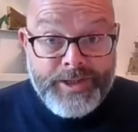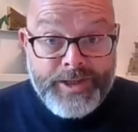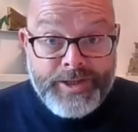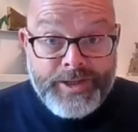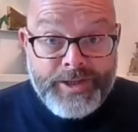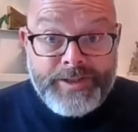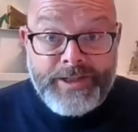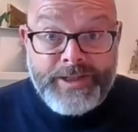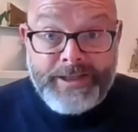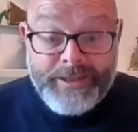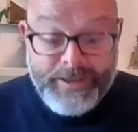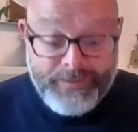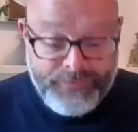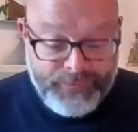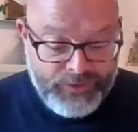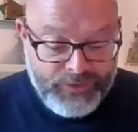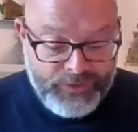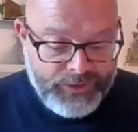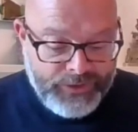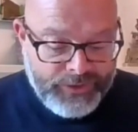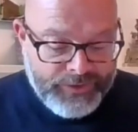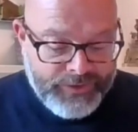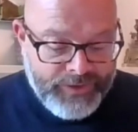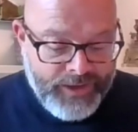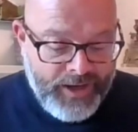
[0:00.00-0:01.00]
the
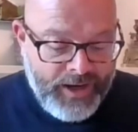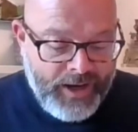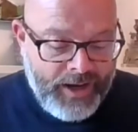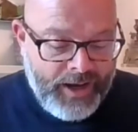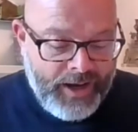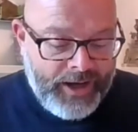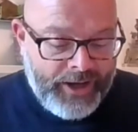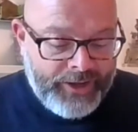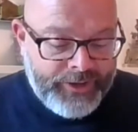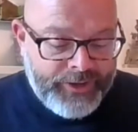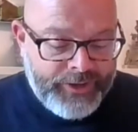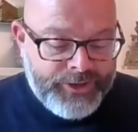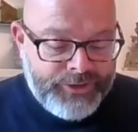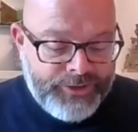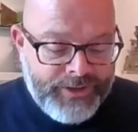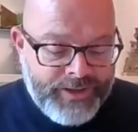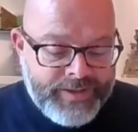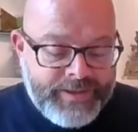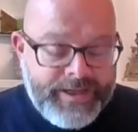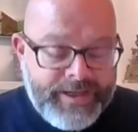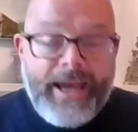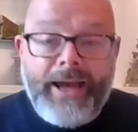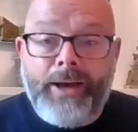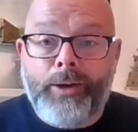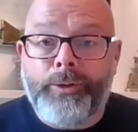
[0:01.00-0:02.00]
significant
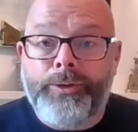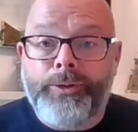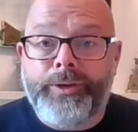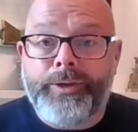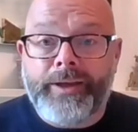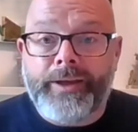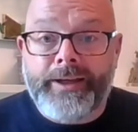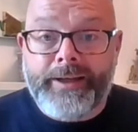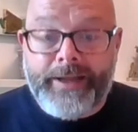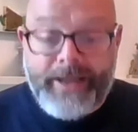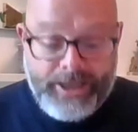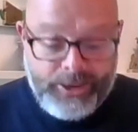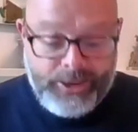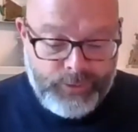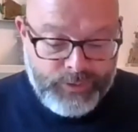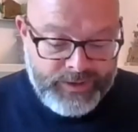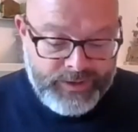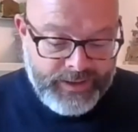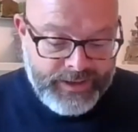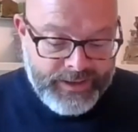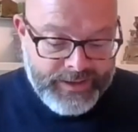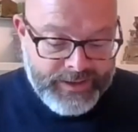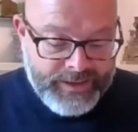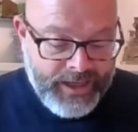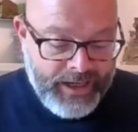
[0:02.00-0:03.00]
unaddressed health
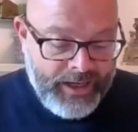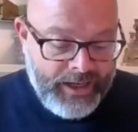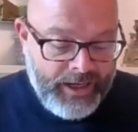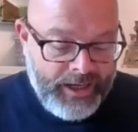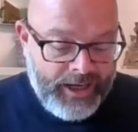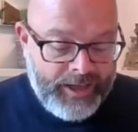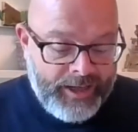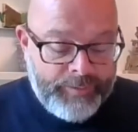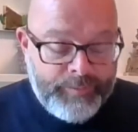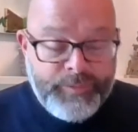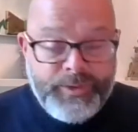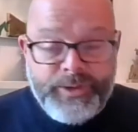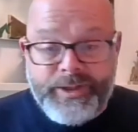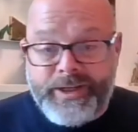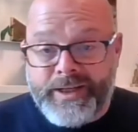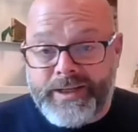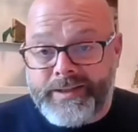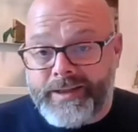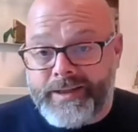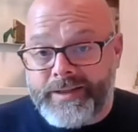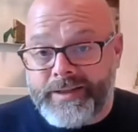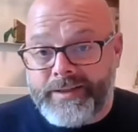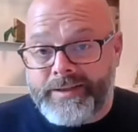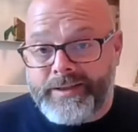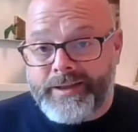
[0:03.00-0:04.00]
inequities that
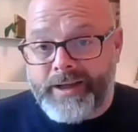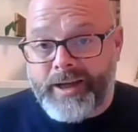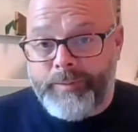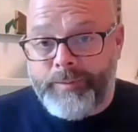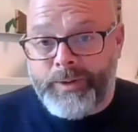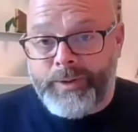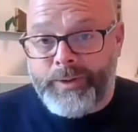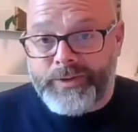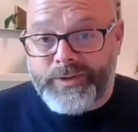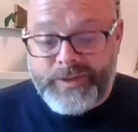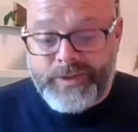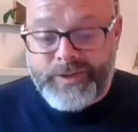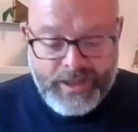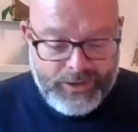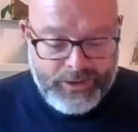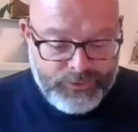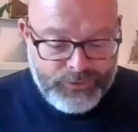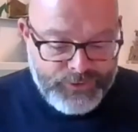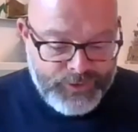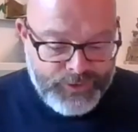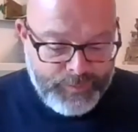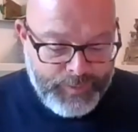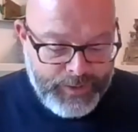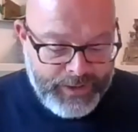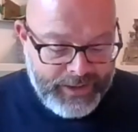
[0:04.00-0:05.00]
exist amongst
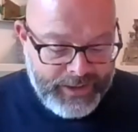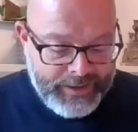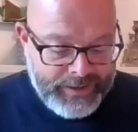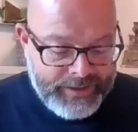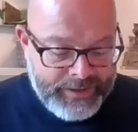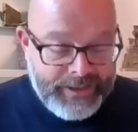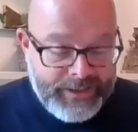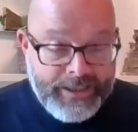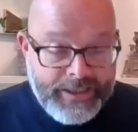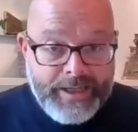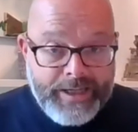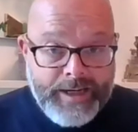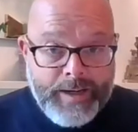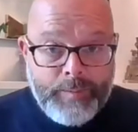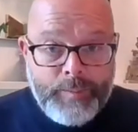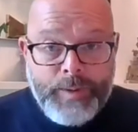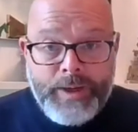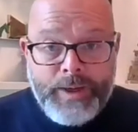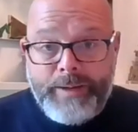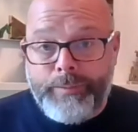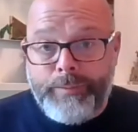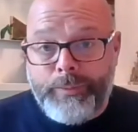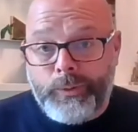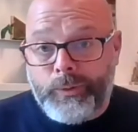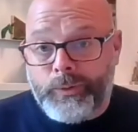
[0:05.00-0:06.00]
LGBT
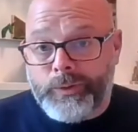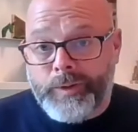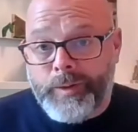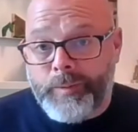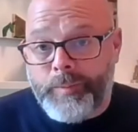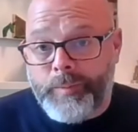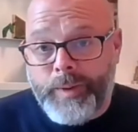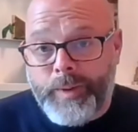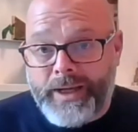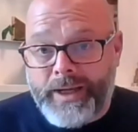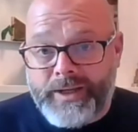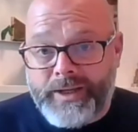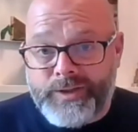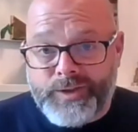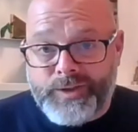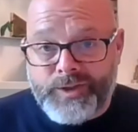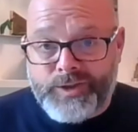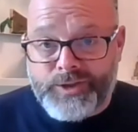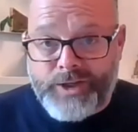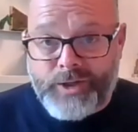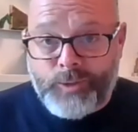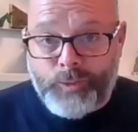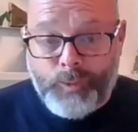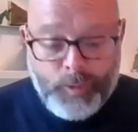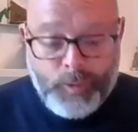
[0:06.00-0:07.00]
people compared to
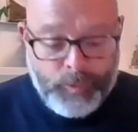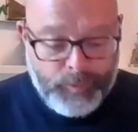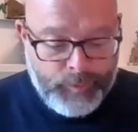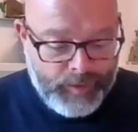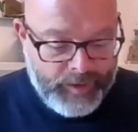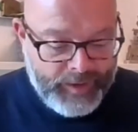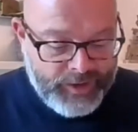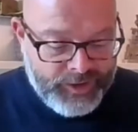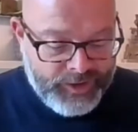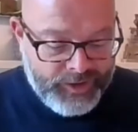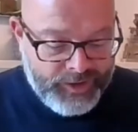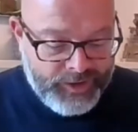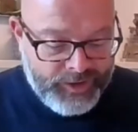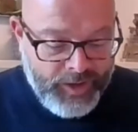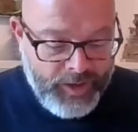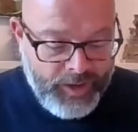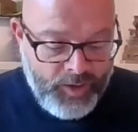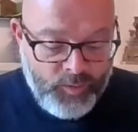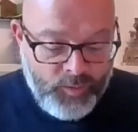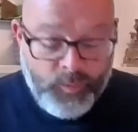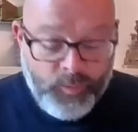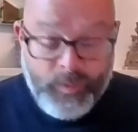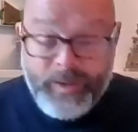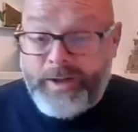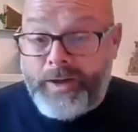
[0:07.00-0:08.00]
the general population.
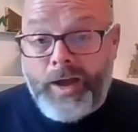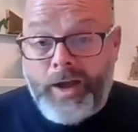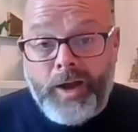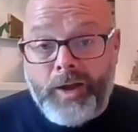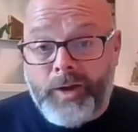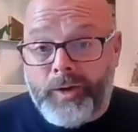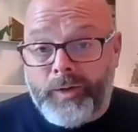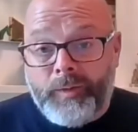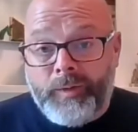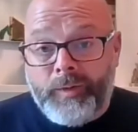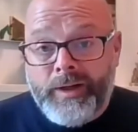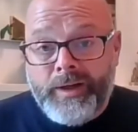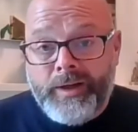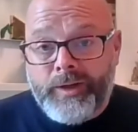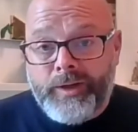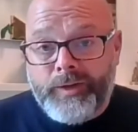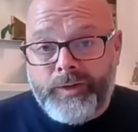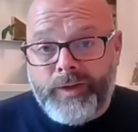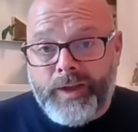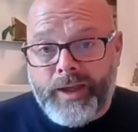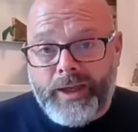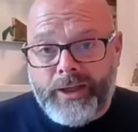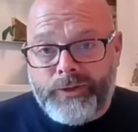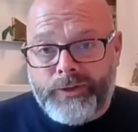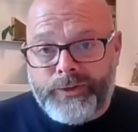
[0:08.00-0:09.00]
We know
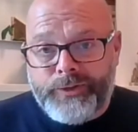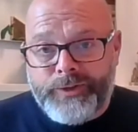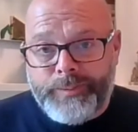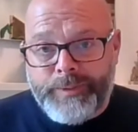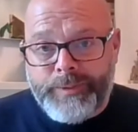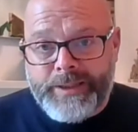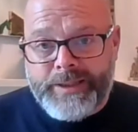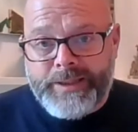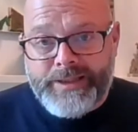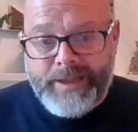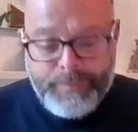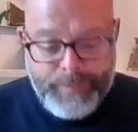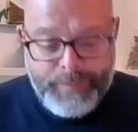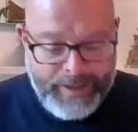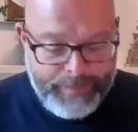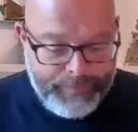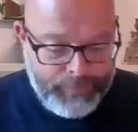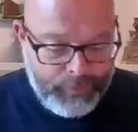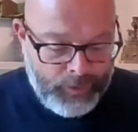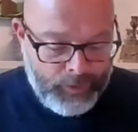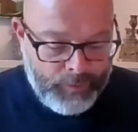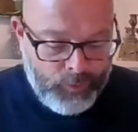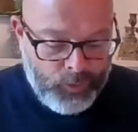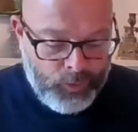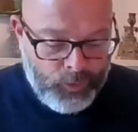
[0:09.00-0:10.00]
that LGBT
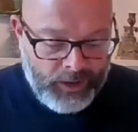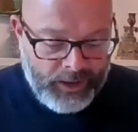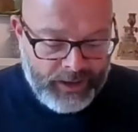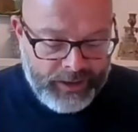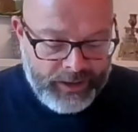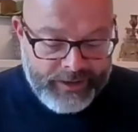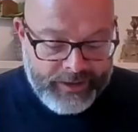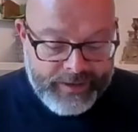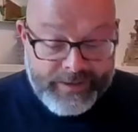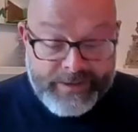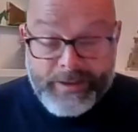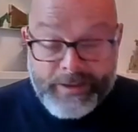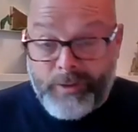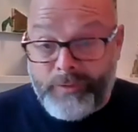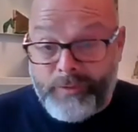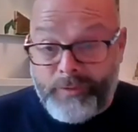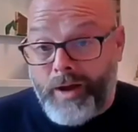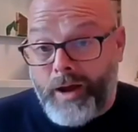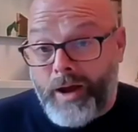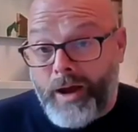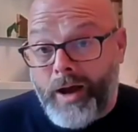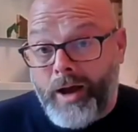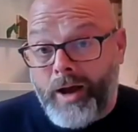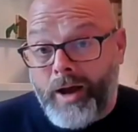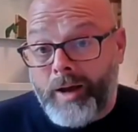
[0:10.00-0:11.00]
people are more likely to
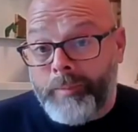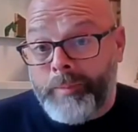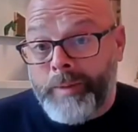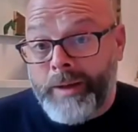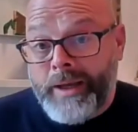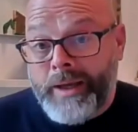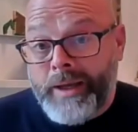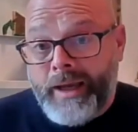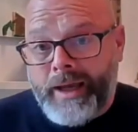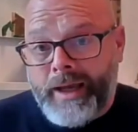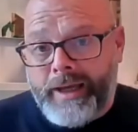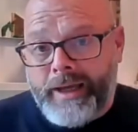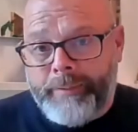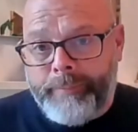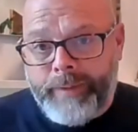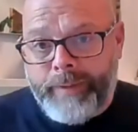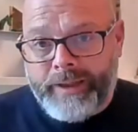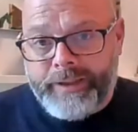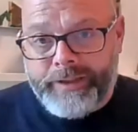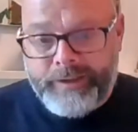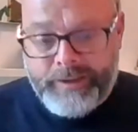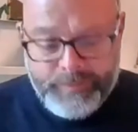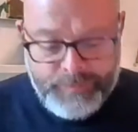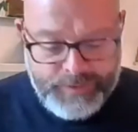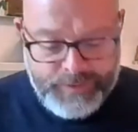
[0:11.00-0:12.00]
self-harm
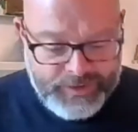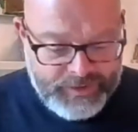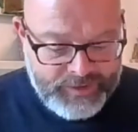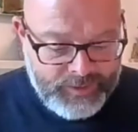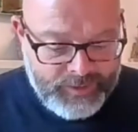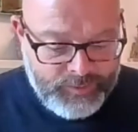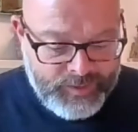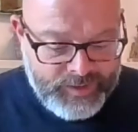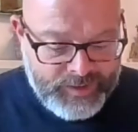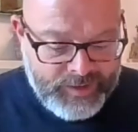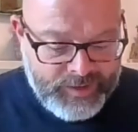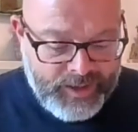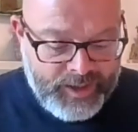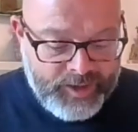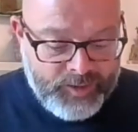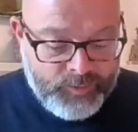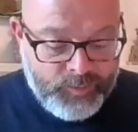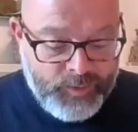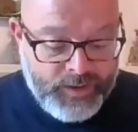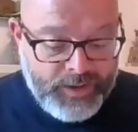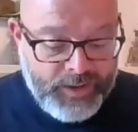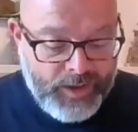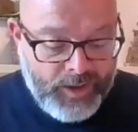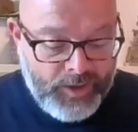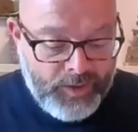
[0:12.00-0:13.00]
and commit suicide.
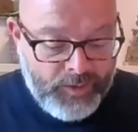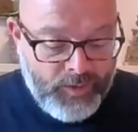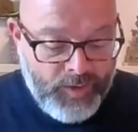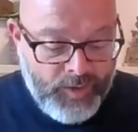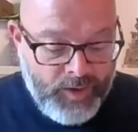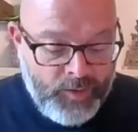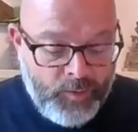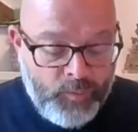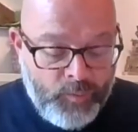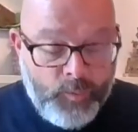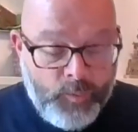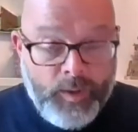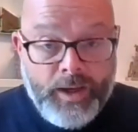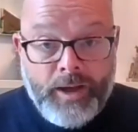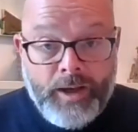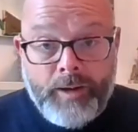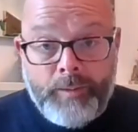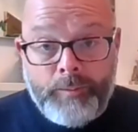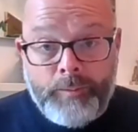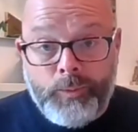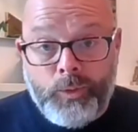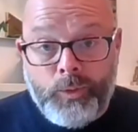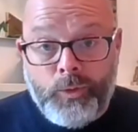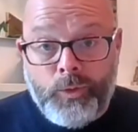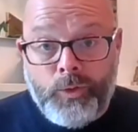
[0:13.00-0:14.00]
We know we
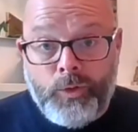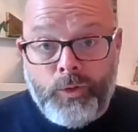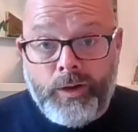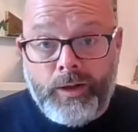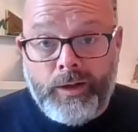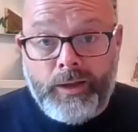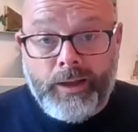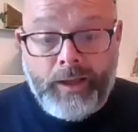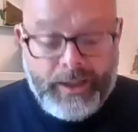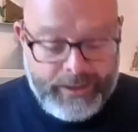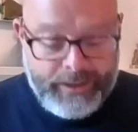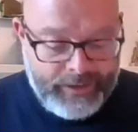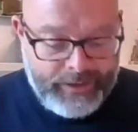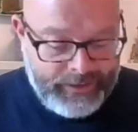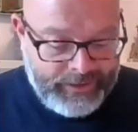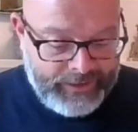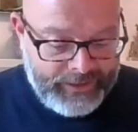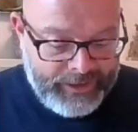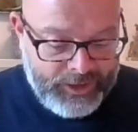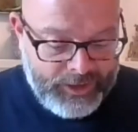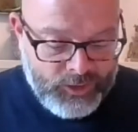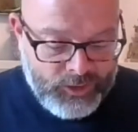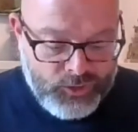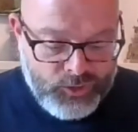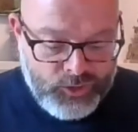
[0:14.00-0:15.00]
are more
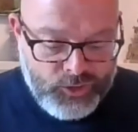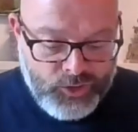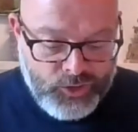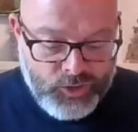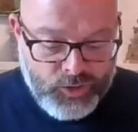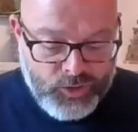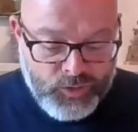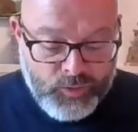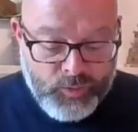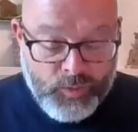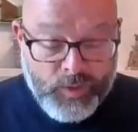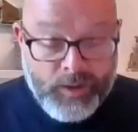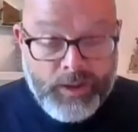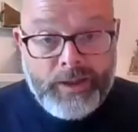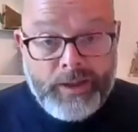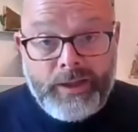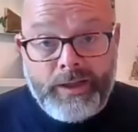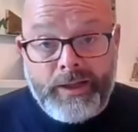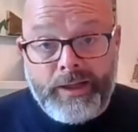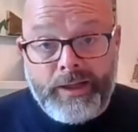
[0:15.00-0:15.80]
likely to